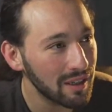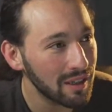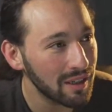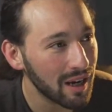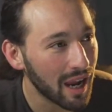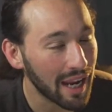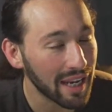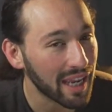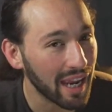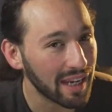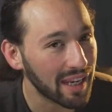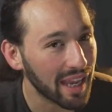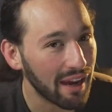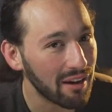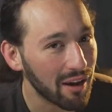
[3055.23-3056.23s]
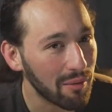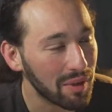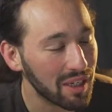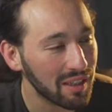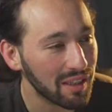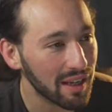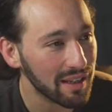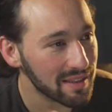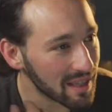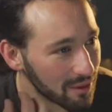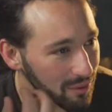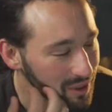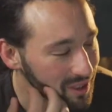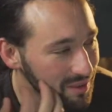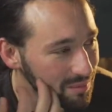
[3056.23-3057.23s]
I can't count how many lights that
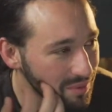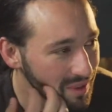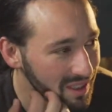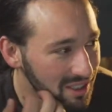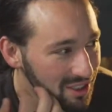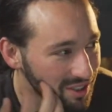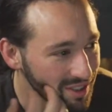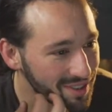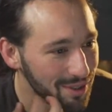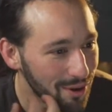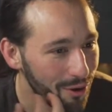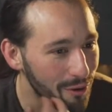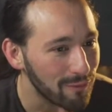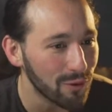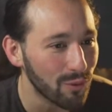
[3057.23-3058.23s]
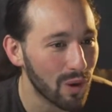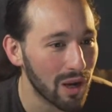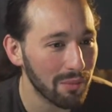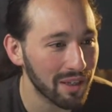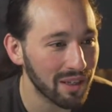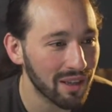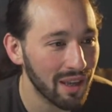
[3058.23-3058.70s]
was, but it's just so overwhelming.